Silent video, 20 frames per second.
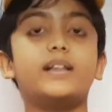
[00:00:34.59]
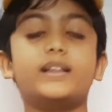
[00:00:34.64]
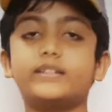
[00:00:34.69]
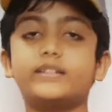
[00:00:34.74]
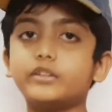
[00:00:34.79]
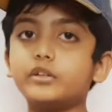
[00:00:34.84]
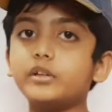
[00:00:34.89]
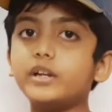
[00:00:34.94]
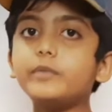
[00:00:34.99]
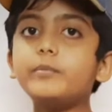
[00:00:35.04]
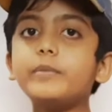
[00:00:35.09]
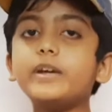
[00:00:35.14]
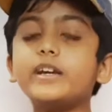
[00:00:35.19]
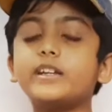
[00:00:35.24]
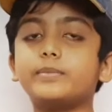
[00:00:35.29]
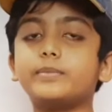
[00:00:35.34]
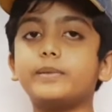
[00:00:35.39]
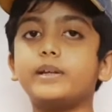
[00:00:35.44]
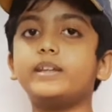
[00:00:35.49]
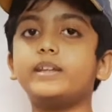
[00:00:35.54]
So let me
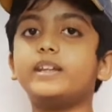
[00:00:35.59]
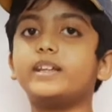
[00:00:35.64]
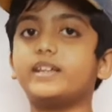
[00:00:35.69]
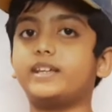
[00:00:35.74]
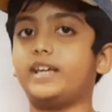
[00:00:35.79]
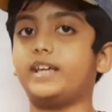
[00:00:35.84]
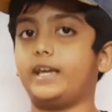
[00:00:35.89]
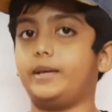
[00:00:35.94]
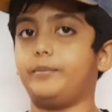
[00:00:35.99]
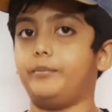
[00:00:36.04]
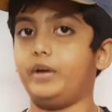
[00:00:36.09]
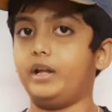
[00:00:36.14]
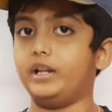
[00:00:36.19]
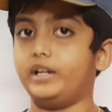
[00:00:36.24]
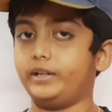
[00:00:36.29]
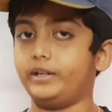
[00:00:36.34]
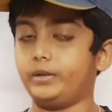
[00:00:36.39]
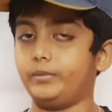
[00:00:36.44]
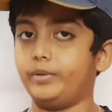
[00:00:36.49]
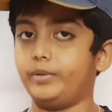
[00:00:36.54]
explain the game a
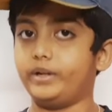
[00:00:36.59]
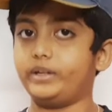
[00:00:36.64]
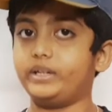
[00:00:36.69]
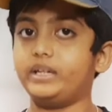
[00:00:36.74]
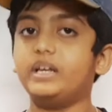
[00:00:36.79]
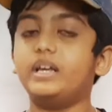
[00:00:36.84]
little bit.